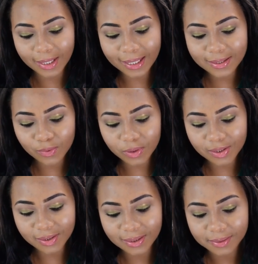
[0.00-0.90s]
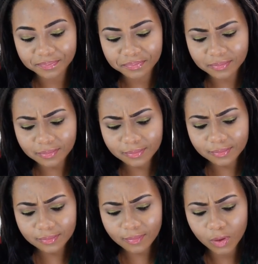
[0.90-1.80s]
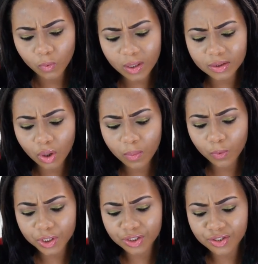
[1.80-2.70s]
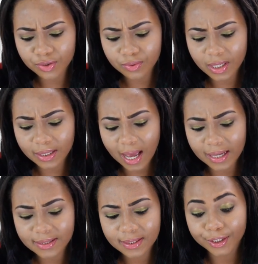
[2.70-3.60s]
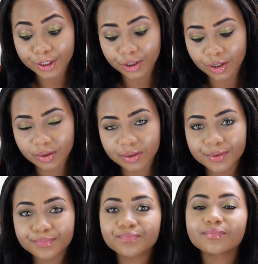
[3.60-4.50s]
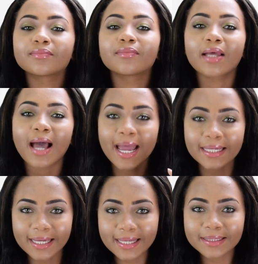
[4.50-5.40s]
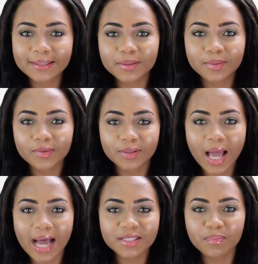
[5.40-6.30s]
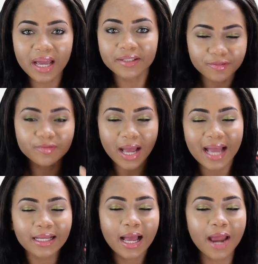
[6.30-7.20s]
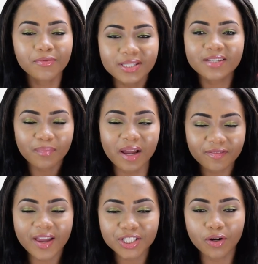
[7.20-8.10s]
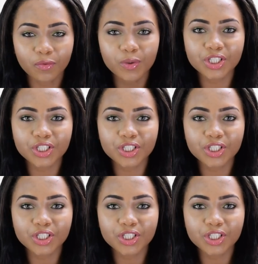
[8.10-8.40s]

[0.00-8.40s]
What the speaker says: Next question. What dumb questions do you get asked a lot? I get asked I receive my fair share of